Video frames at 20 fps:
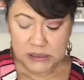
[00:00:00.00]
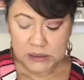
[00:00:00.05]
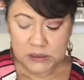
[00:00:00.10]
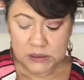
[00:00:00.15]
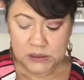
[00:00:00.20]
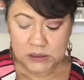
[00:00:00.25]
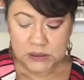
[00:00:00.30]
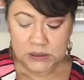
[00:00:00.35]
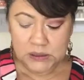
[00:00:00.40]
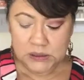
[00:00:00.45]

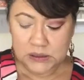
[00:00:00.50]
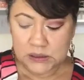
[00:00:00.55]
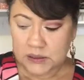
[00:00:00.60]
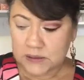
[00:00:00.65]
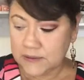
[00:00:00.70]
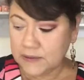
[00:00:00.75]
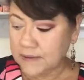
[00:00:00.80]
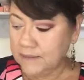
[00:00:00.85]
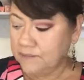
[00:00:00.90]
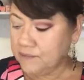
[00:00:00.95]
Ooh,
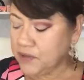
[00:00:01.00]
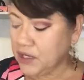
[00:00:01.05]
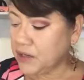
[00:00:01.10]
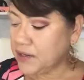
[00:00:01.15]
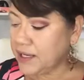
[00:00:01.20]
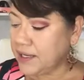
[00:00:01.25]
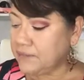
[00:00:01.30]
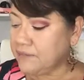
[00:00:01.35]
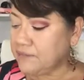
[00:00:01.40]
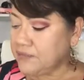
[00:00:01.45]

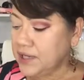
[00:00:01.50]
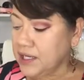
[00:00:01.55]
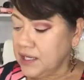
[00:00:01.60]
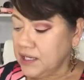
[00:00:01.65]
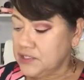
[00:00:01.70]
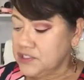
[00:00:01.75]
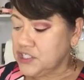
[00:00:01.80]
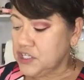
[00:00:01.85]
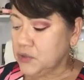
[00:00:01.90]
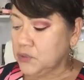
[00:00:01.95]
Okay,
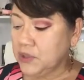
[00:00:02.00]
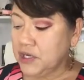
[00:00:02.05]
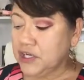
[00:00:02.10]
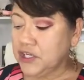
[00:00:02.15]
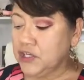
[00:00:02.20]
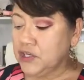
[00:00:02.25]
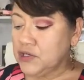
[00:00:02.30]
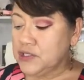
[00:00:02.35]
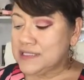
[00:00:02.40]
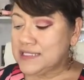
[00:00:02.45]
so we're
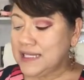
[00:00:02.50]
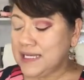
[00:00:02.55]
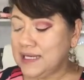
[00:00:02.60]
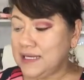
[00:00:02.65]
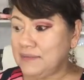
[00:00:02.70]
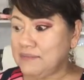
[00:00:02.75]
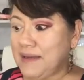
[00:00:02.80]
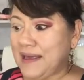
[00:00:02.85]
using